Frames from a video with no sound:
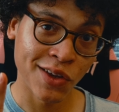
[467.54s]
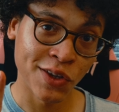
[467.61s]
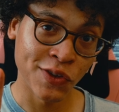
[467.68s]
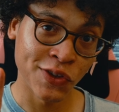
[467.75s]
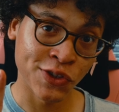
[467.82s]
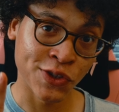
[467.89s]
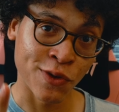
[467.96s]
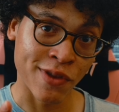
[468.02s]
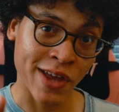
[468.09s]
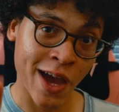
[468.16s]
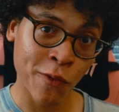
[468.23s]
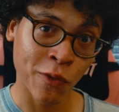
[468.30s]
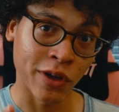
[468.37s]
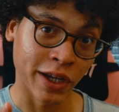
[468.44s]
So
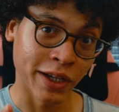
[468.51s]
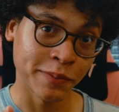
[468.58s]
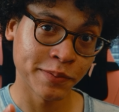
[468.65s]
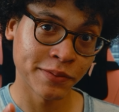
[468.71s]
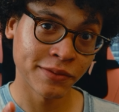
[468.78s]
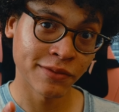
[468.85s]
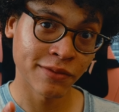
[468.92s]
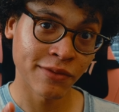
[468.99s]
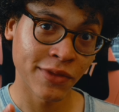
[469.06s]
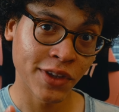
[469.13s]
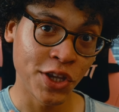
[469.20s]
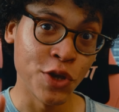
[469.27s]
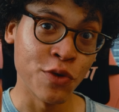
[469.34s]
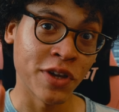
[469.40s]
that way,
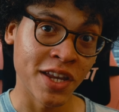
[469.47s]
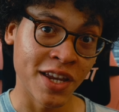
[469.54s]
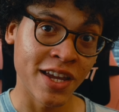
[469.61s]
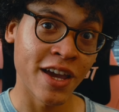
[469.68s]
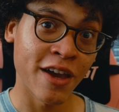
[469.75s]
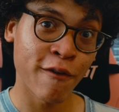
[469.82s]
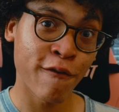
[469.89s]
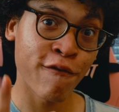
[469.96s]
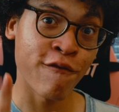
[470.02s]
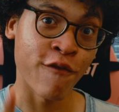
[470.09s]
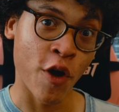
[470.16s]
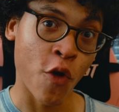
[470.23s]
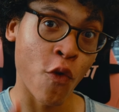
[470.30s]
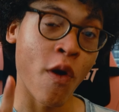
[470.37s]
you can get
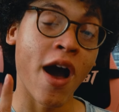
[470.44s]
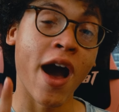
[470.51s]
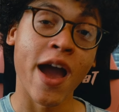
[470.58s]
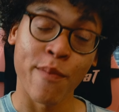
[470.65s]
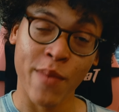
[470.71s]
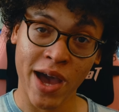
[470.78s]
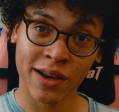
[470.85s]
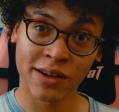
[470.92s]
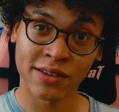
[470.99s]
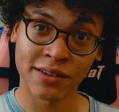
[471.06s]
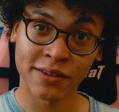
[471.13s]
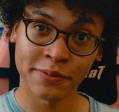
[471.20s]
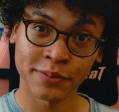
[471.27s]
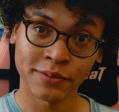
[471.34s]
faux IMAX.